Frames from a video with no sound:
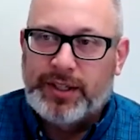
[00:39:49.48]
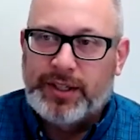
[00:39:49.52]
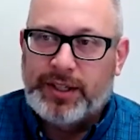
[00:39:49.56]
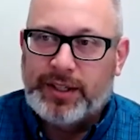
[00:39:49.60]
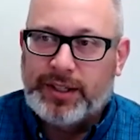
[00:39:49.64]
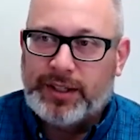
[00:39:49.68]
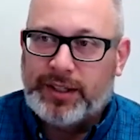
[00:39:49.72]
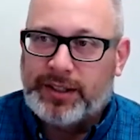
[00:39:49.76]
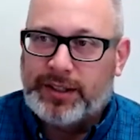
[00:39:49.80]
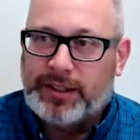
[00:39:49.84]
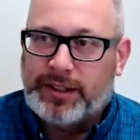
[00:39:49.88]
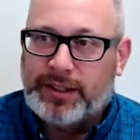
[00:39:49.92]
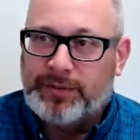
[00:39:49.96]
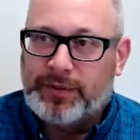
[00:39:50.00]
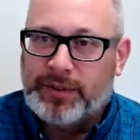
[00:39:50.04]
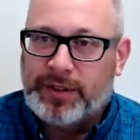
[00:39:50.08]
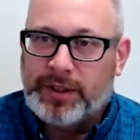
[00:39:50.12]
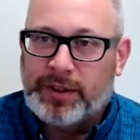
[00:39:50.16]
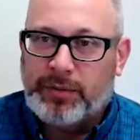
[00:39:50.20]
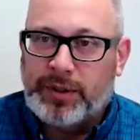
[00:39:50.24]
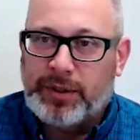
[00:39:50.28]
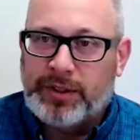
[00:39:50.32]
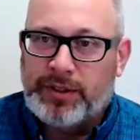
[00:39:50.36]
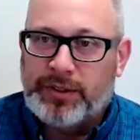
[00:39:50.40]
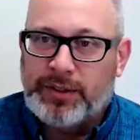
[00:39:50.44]

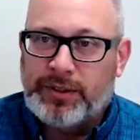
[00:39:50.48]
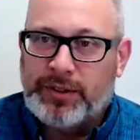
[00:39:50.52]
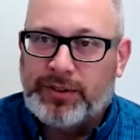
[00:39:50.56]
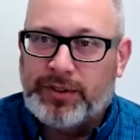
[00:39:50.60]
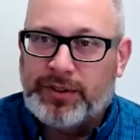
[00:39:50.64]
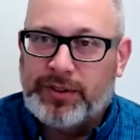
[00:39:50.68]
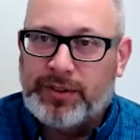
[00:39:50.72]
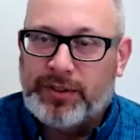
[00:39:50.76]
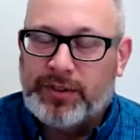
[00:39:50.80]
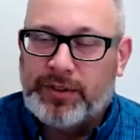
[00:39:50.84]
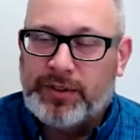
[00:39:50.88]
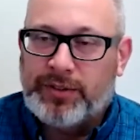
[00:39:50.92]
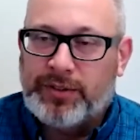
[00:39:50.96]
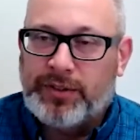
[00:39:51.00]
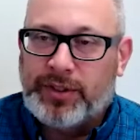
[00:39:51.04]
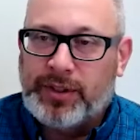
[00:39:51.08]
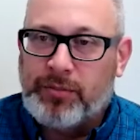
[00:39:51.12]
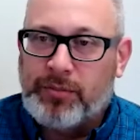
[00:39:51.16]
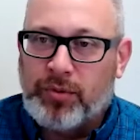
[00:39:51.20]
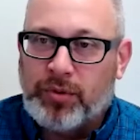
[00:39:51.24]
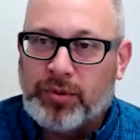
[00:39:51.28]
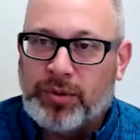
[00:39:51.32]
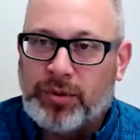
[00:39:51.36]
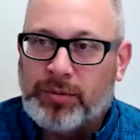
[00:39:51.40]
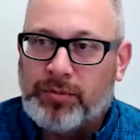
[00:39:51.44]
We just see
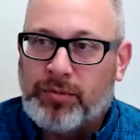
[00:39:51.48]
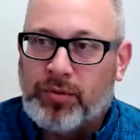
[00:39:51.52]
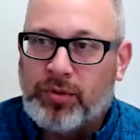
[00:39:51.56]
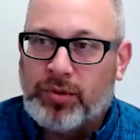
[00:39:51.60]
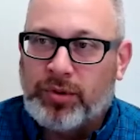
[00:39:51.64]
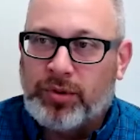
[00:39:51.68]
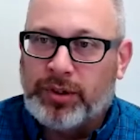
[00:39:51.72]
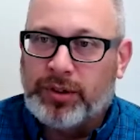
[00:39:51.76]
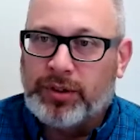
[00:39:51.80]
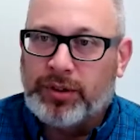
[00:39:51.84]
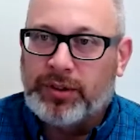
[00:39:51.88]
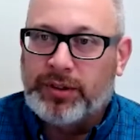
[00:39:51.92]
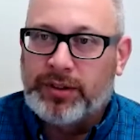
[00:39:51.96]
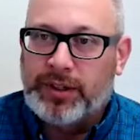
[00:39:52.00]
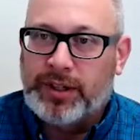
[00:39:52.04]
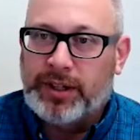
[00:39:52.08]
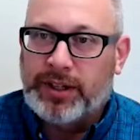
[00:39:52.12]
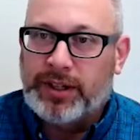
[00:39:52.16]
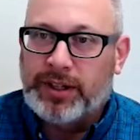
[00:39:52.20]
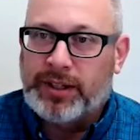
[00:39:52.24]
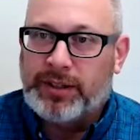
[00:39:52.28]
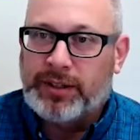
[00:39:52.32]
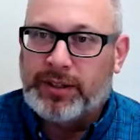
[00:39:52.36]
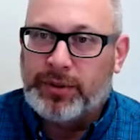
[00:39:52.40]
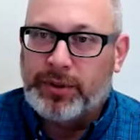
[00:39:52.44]
more and more
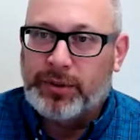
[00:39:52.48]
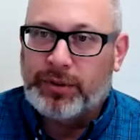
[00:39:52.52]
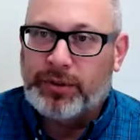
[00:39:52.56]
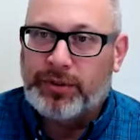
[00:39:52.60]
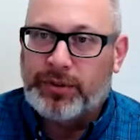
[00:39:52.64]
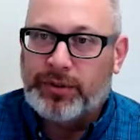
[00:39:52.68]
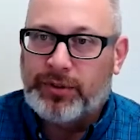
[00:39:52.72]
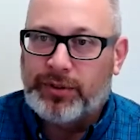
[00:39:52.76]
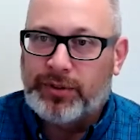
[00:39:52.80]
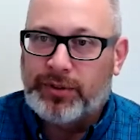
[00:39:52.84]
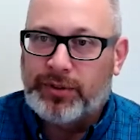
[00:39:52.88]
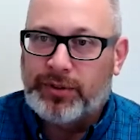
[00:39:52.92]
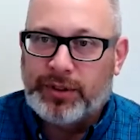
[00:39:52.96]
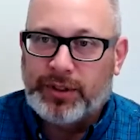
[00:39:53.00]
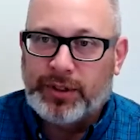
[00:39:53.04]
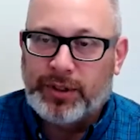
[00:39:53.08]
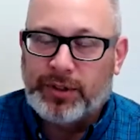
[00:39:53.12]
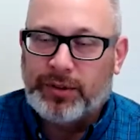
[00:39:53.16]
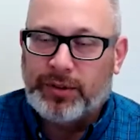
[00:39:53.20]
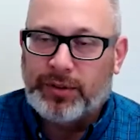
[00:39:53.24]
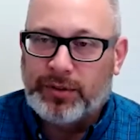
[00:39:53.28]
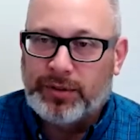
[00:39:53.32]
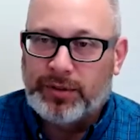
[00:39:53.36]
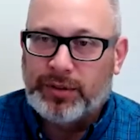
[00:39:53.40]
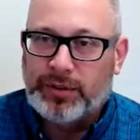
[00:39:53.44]
folks.
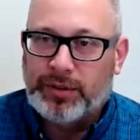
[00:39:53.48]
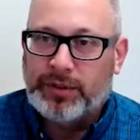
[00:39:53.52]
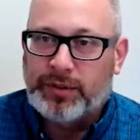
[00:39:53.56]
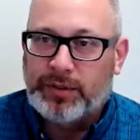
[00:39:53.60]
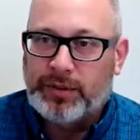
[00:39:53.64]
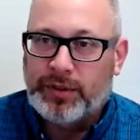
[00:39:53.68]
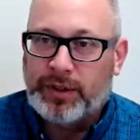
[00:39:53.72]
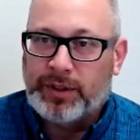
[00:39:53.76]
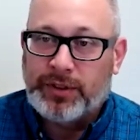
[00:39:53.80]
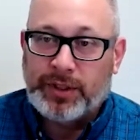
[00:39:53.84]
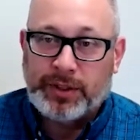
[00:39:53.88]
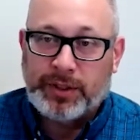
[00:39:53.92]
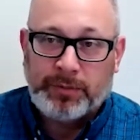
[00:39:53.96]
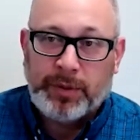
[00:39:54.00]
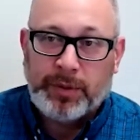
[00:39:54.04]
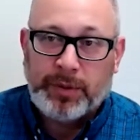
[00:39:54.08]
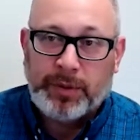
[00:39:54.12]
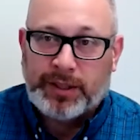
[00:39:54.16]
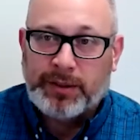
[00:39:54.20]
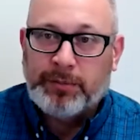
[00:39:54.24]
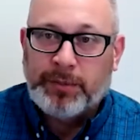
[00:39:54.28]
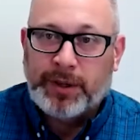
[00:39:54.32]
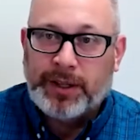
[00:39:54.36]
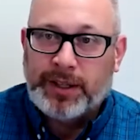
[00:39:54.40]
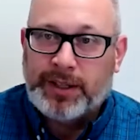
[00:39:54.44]
I think Mike
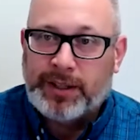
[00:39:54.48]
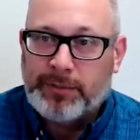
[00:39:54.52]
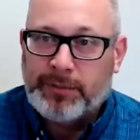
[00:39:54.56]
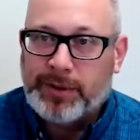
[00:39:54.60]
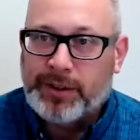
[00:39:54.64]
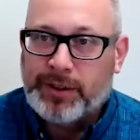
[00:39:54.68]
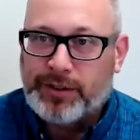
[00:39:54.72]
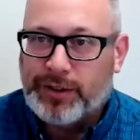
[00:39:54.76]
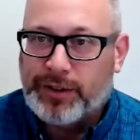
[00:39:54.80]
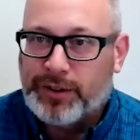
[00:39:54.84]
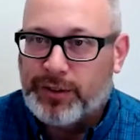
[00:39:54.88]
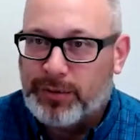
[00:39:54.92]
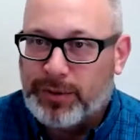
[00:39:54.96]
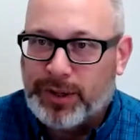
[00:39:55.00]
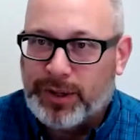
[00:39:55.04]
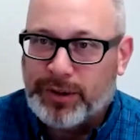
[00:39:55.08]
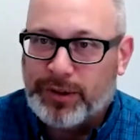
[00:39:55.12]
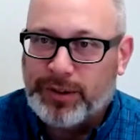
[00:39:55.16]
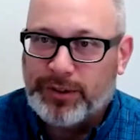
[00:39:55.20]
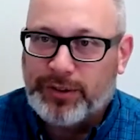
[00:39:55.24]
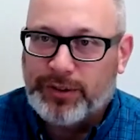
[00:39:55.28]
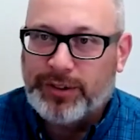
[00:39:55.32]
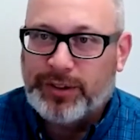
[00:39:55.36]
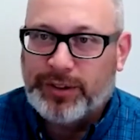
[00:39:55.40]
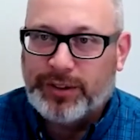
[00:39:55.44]
had mentioned as
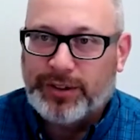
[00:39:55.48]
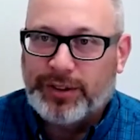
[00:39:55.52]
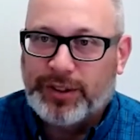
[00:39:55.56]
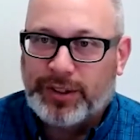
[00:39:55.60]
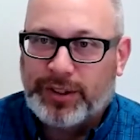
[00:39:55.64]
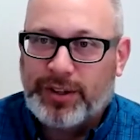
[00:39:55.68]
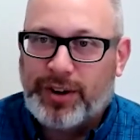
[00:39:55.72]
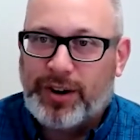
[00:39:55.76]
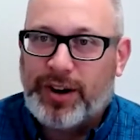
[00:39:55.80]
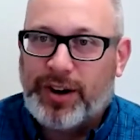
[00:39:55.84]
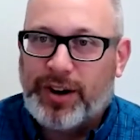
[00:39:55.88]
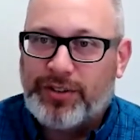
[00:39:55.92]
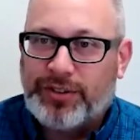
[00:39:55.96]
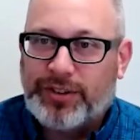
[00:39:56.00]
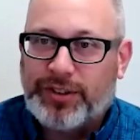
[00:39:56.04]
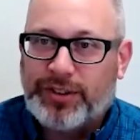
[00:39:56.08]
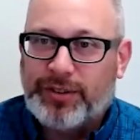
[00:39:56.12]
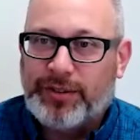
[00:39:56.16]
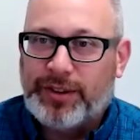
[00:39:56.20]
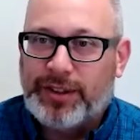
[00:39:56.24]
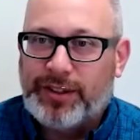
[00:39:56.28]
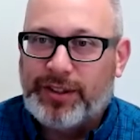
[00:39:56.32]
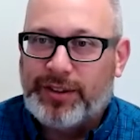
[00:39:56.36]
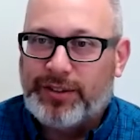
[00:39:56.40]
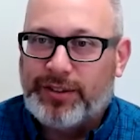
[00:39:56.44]
well the cost
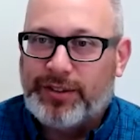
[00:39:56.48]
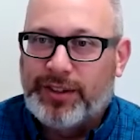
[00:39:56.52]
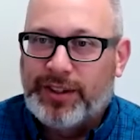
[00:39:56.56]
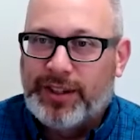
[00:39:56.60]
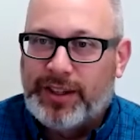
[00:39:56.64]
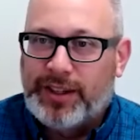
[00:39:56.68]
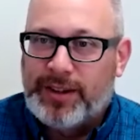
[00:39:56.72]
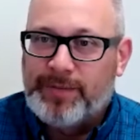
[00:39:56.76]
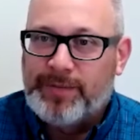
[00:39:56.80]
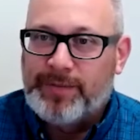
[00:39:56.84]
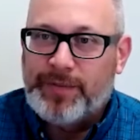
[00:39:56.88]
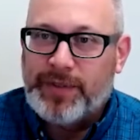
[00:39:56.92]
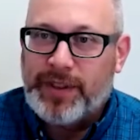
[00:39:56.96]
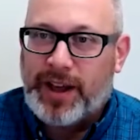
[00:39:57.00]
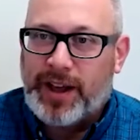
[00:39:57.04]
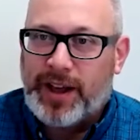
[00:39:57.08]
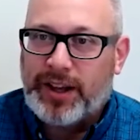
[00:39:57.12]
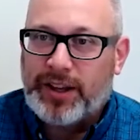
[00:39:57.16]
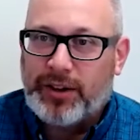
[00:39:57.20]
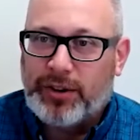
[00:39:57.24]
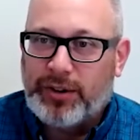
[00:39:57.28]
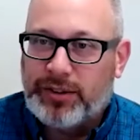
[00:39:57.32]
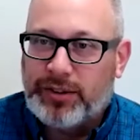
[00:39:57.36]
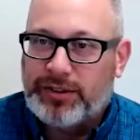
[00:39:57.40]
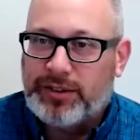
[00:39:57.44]
of these
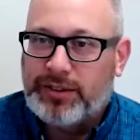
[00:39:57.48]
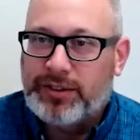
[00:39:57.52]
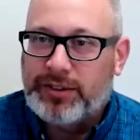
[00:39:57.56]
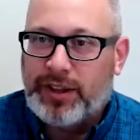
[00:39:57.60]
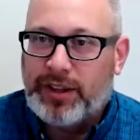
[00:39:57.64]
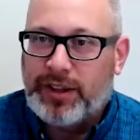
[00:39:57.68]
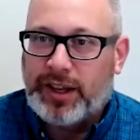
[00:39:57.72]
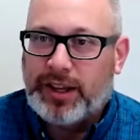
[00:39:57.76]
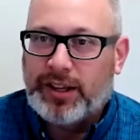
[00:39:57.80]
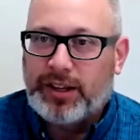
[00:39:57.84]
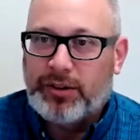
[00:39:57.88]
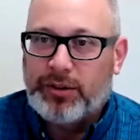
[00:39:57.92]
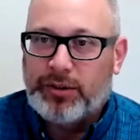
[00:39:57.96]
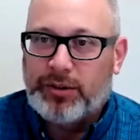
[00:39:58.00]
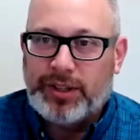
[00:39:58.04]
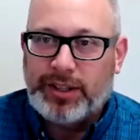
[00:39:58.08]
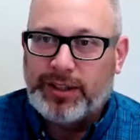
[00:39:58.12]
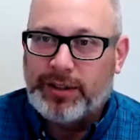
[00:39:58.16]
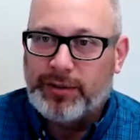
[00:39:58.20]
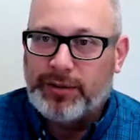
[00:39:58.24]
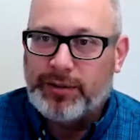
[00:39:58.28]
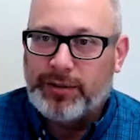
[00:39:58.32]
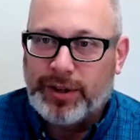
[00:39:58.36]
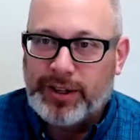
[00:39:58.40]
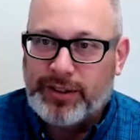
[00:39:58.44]
IoT
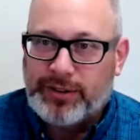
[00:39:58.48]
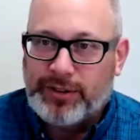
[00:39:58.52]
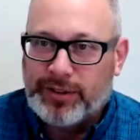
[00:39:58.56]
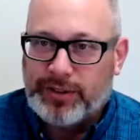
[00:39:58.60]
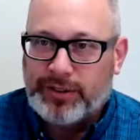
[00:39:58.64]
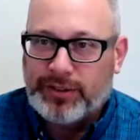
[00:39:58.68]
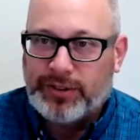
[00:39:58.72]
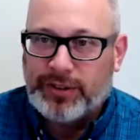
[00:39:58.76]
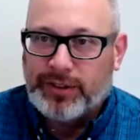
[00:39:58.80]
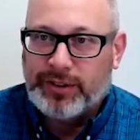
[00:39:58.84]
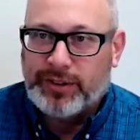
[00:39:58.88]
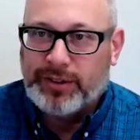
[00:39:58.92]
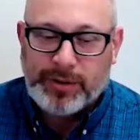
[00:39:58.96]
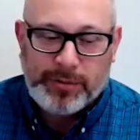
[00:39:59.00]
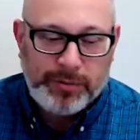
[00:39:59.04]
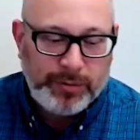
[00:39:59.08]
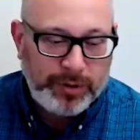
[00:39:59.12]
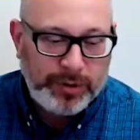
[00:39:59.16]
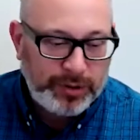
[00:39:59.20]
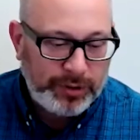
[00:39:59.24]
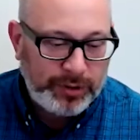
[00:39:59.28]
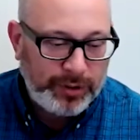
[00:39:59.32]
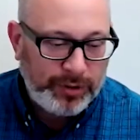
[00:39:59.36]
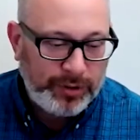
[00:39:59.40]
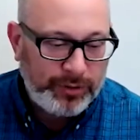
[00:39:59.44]
devices.
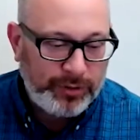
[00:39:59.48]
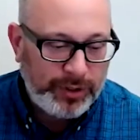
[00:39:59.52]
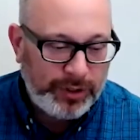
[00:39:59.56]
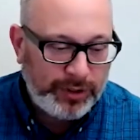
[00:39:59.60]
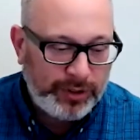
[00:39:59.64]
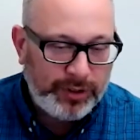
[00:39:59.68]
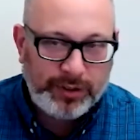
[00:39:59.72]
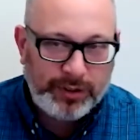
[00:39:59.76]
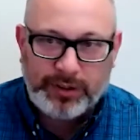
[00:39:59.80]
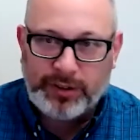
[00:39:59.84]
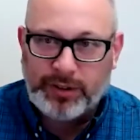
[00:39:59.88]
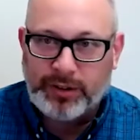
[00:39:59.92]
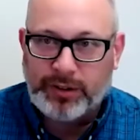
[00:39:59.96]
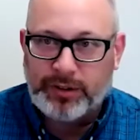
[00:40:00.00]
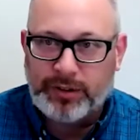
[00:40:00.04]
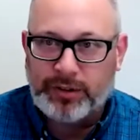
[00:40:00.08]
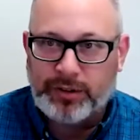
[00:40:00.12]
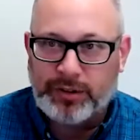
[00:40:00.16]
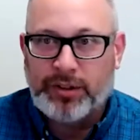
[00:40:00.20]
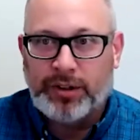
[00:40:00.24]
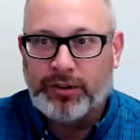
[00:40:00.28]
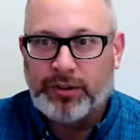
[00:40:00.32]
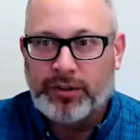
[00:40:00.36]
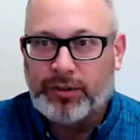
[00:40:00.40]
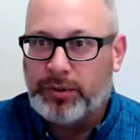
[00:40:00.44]
Someone using
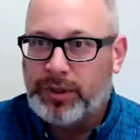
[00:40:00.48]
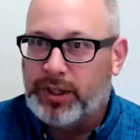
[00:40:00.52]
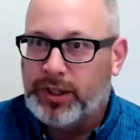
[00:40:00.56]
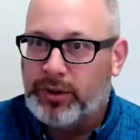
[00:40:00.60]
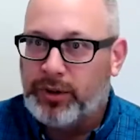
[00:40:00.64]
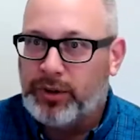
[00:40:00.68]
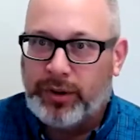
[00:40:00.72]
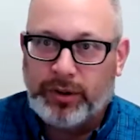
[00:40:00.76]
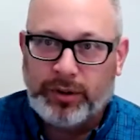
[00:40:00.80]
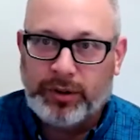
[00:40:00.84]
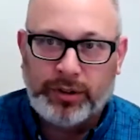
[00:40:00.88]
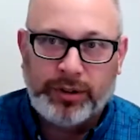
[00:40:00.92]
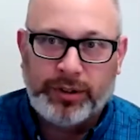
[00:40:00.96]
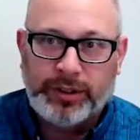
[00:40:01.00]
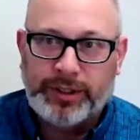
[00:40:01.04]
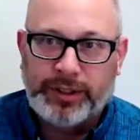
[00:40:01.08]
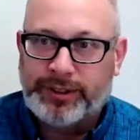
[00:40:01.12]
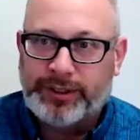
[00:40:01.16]
an Arduino or